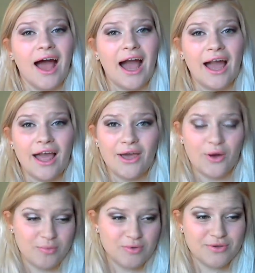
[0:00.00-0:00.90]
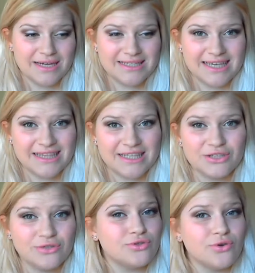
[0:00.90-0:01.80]
I hope you guys like this
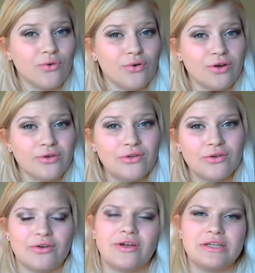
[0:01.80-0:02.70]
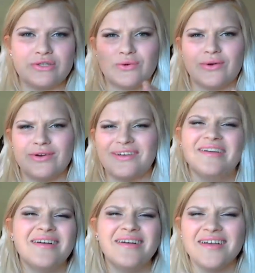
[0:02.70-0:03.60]
tutorial, or not tutorial,
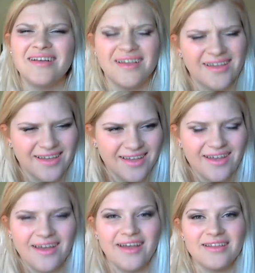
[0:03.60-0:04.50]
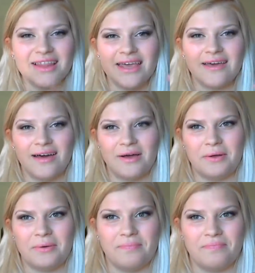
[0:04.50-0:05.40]
like
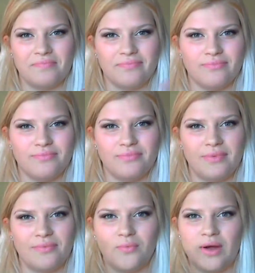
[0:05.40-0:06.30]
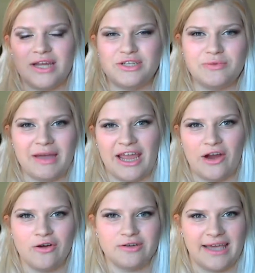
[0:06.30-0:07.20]
what I do my
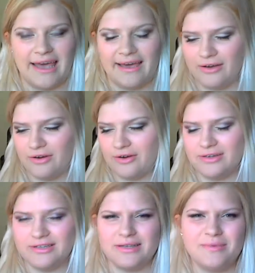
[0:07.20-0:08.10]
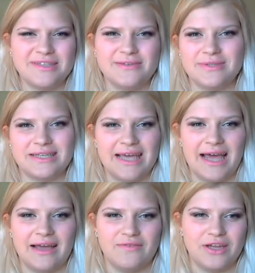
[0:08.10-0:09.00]
hair tag, or someone said it was a
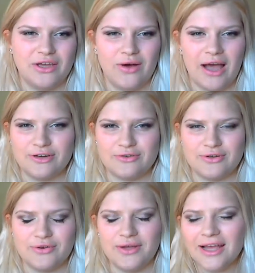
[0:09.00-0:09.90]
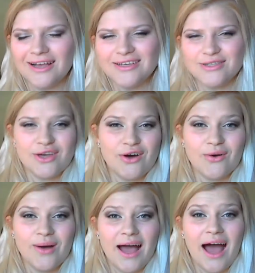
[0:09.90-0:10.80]
tag video, I don't know.
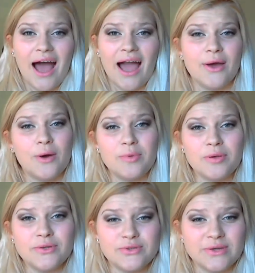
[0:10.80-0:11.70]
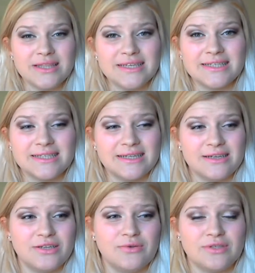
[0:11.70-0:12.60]
So I hope you enjoyed this
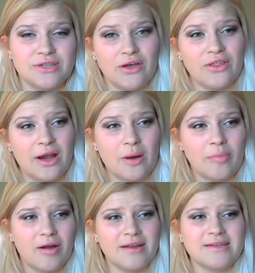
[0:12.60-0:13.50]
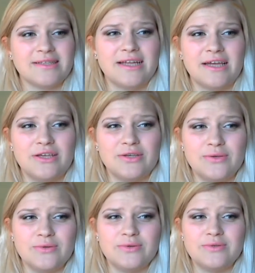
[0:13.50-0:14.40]
and you saw the hair products that I
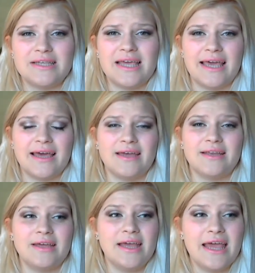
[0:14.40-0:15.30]
use, and